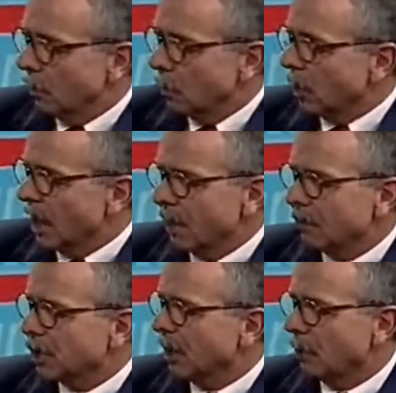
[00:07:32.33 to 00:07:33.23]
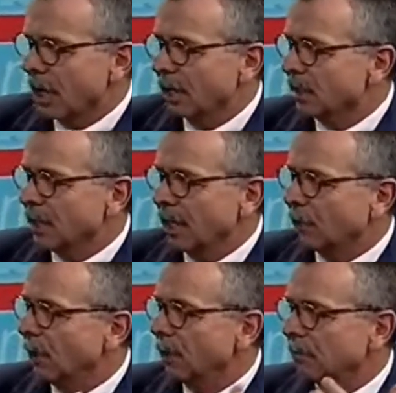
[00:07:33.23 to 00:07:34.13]
What kind of a job? What kind of
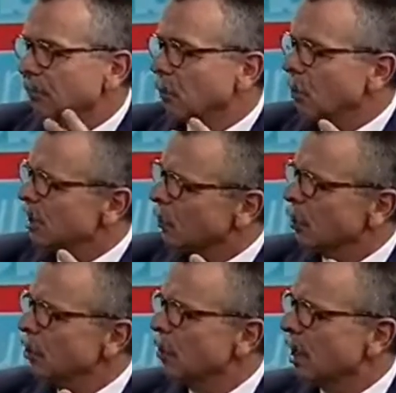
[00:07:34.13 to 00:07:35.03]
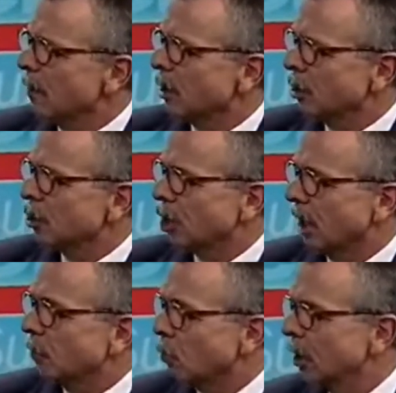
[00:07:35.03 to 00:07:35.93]
salary? What is it? When you think about good
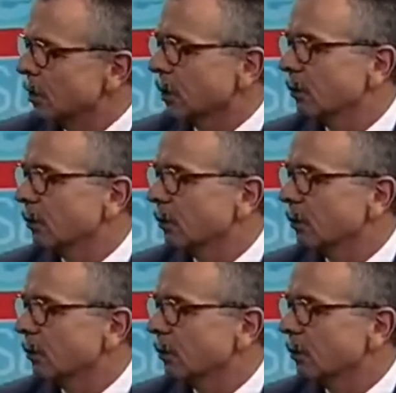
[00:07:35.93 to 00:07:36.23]
jobs, what is it?